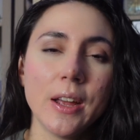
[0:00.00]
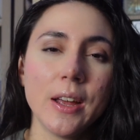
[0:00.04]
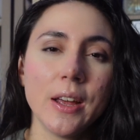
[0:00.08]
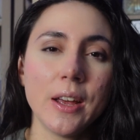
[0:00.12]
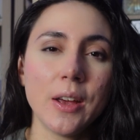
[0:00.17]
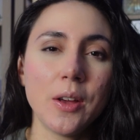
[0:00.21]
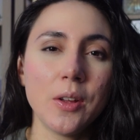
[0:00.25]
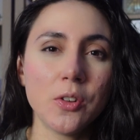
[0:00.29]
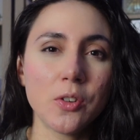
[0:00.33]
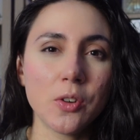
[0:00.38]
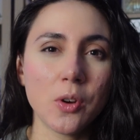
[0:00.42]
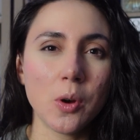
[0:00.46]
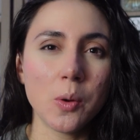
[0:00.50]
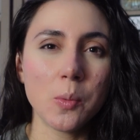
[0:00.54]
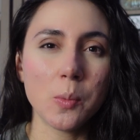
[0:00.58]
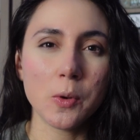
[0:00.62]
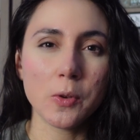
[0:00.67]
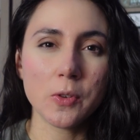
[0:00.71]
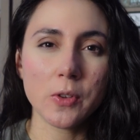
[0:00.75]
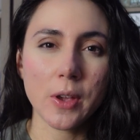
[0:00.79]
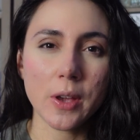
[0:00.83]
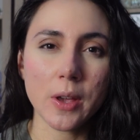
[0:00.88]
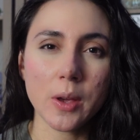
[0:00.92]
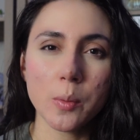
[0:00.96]
into
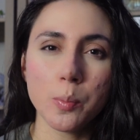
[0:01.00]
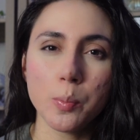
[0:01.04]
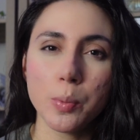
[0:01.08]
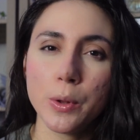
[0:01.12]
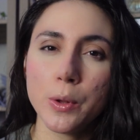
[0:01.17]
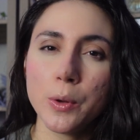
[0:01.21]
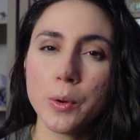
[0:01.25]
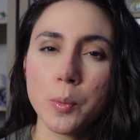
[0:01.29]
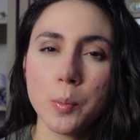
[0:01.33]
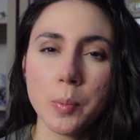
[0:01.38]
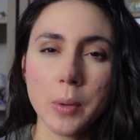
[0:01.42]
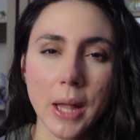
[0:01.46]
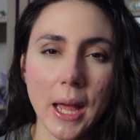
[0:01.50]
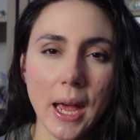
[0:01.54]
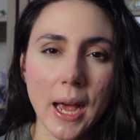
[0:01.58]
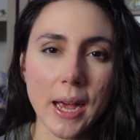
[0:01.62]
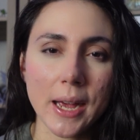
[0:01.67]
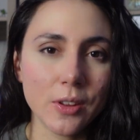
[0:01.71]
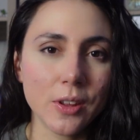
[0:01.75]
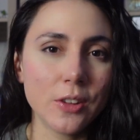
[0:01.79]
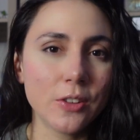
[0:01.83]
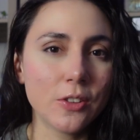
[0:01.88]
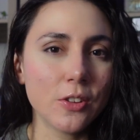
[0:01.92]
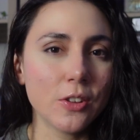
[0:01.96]
almost like a
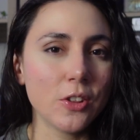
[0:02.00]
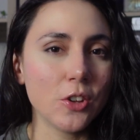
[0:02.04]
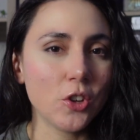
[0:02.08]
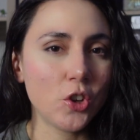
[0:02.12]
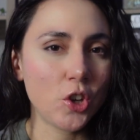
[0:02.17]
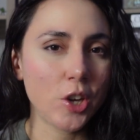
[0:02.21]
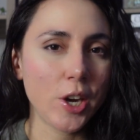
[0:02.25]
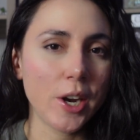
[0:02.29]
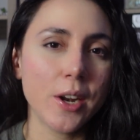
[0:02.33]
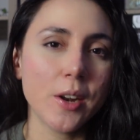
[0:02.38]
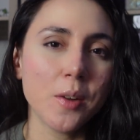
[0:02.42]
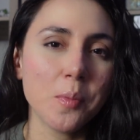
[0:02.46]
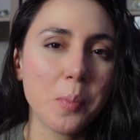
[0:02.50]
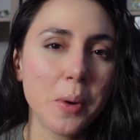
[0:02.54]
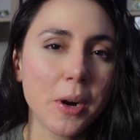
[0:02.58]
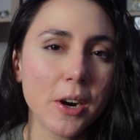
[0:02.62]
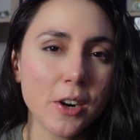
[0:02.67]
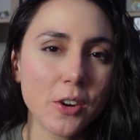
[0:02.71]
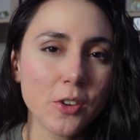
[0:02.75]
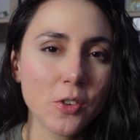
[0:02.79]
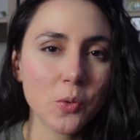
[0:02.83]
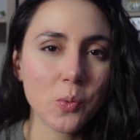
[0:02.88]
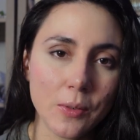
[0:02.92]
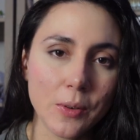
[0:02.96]
blue-black into the shaded
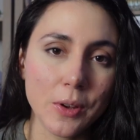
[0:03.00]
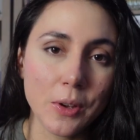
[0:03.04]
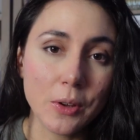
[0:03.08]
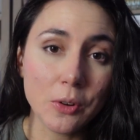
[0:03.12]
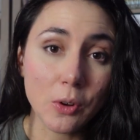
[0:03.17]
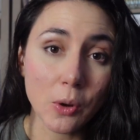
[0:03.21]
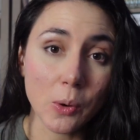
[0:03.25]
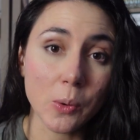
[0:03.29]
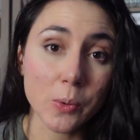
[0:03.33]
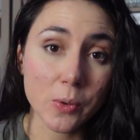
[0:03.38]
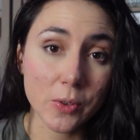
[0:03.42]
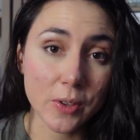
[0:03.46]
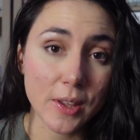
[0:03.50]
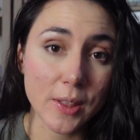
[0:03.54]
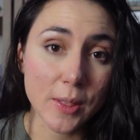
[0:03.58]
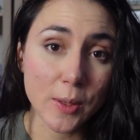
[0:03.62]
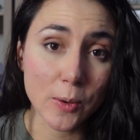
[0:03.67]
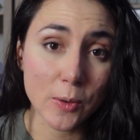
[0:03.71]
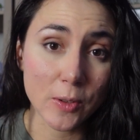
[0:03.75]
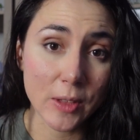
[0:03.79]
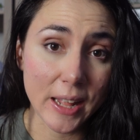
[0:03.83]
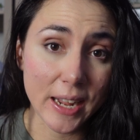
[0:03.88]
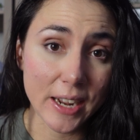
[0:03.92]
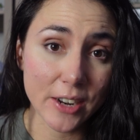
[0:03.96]
parts where you don't see
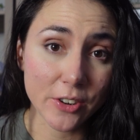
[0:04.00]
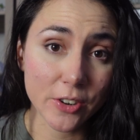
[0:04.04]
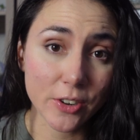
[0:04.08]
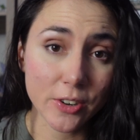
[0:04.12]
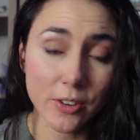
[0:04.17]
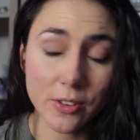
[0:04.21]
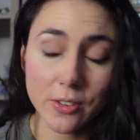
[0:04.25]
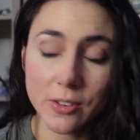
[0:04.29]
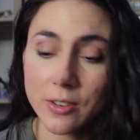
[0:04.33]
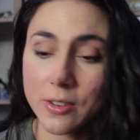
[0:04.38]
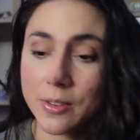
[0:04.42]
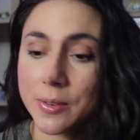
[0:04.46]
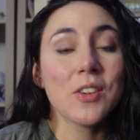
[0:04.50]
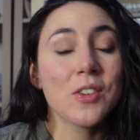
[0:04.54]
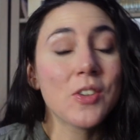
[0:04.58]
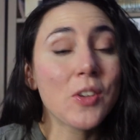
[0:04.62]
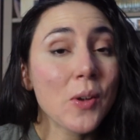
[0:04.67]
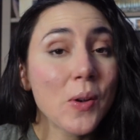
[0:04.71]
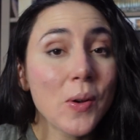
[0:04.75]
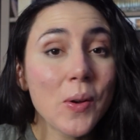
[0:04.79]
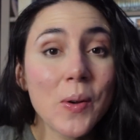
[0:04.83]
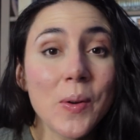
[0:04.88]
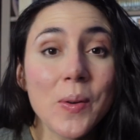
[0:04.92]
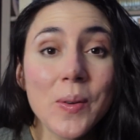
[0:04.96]
those lanterns.
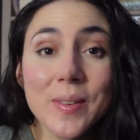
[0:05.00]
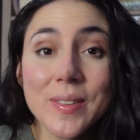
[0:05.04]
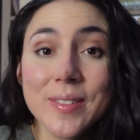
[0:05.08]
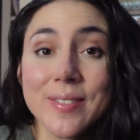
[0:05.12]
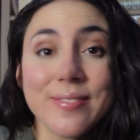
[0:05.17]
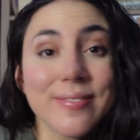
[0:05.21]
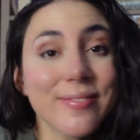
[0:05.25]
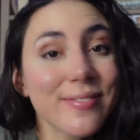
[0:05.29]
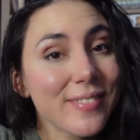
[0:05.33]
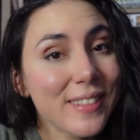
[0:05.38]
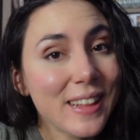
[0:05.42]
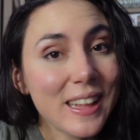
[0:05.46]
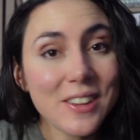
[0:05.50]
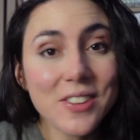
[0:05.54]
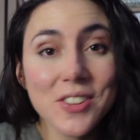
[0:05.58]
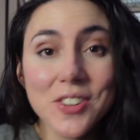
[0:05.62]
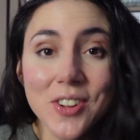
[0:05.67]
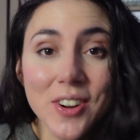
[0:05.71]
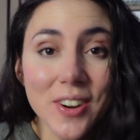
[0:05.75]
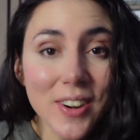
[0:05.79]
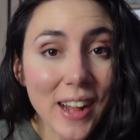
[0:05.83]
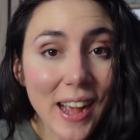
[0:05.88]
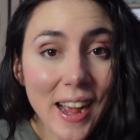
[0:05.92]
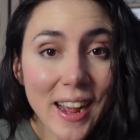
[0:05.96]
So let's
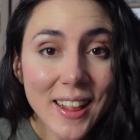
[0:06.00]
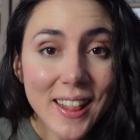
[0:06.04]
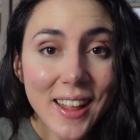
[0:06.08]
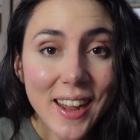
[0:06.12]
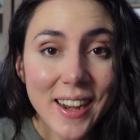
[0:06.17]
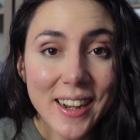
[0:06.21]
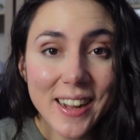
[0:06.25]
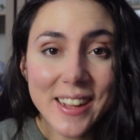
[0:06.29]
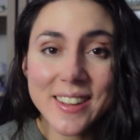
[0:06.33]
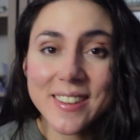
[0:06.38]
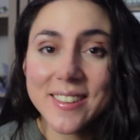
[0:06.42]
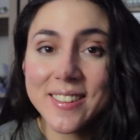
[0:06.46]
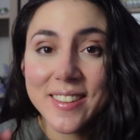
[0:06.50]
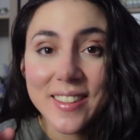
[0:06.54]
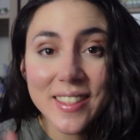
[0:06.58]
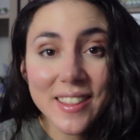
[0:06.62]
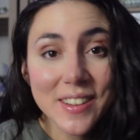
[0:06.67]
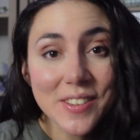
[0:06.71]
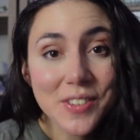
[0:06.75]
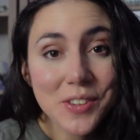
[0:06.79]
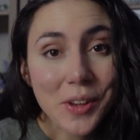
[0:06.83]
start highlighting. Let's